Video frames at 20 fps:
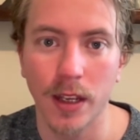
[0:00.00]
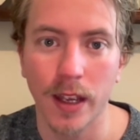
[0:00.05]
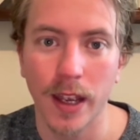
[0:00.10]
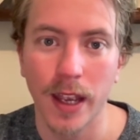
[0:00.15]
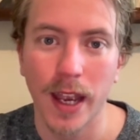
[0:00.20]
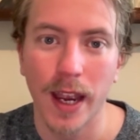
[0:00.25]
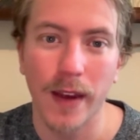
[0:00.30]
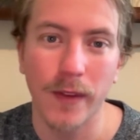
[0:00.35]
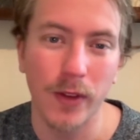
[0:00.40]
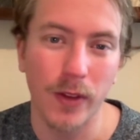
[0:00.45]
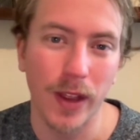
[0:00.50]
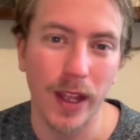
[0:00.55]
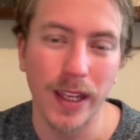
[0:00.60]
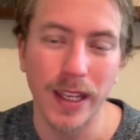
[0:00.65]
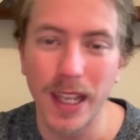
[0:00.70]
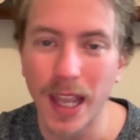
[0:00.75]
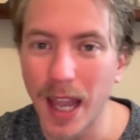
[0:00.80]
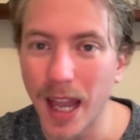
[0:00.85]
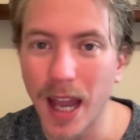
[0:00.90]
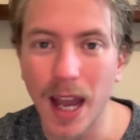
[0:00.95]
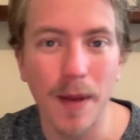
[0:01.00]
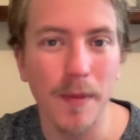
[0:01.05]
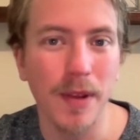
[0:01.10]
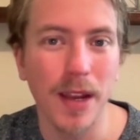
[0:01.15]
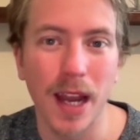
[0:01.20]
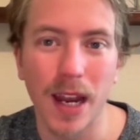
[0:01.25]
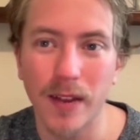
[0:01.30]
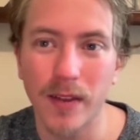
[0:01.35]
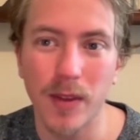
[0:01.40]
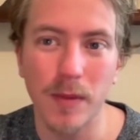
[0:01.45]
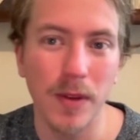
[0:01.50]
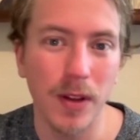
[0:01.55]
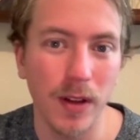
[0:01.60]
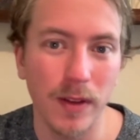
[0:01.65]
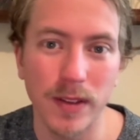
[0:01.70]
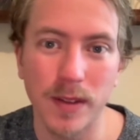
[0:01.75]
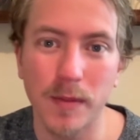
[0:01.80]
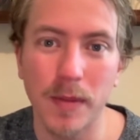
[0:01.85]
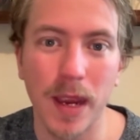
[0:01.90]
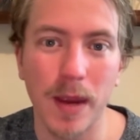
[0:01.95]
If they're like, yeah, I'm kind of in the middle
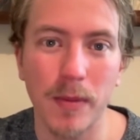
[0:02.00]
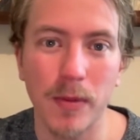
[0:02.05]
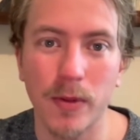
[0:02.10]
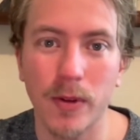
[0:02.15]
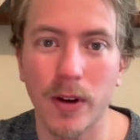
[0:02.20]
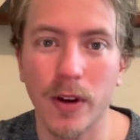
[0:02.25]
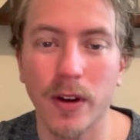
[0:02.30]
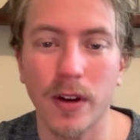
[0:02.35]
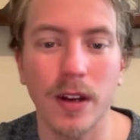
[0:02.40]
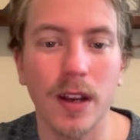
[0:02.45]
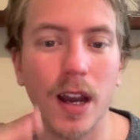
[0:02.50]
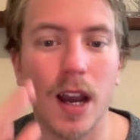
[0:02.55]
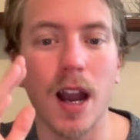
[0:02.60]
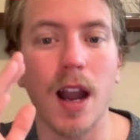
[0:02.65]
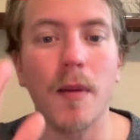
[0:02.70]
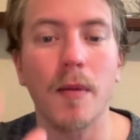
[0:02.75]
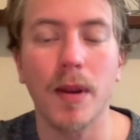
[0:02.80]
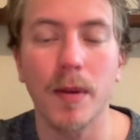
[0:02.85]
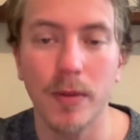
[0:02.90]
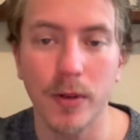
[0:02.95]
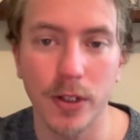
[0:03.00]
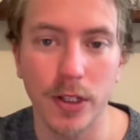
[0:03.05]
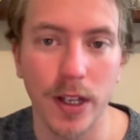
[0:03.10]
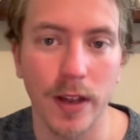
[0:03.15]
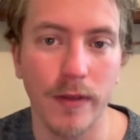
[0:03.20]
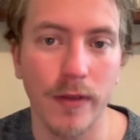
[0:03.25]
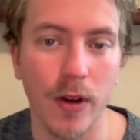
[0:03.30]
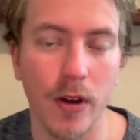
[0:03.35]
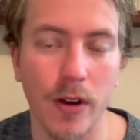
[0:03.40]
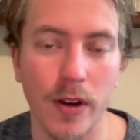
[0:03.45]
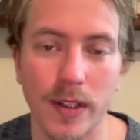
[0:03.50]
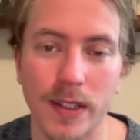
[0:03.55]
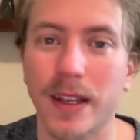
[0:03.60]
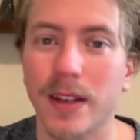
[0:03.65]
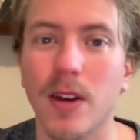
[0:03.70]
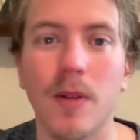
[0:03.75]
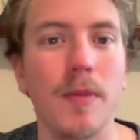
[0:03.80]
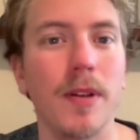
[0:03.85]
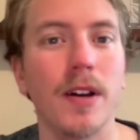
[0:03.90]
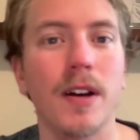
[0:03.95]
of some paperwork, I'm gonna push that forward and say,
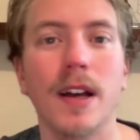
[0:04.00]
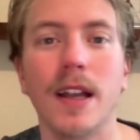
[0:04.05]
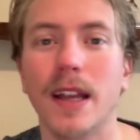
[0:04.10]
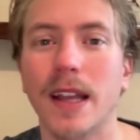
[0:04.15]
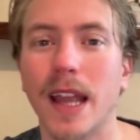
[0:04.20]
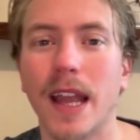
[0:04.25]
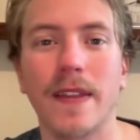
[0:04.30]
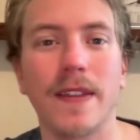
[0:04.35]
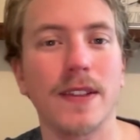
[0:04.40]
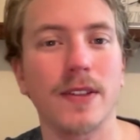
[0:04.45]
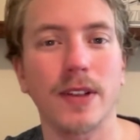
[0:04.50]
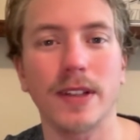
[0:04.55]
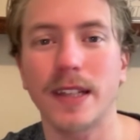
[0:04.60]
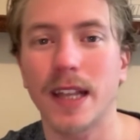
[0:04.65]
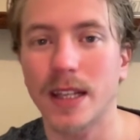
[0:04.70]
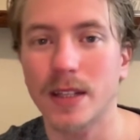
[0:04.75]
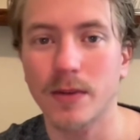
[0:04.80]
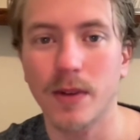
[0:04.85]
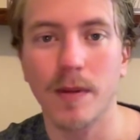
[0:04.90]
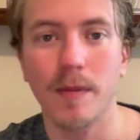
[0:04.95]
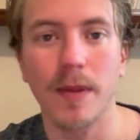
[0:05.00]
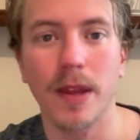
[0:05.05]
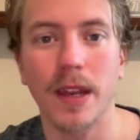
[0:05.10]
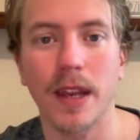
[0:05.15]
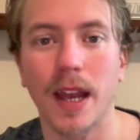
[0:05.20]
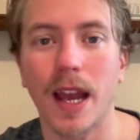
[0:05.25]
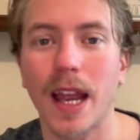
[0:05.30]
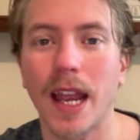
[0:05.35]
you know, Bill, again, this only takes 1 minute.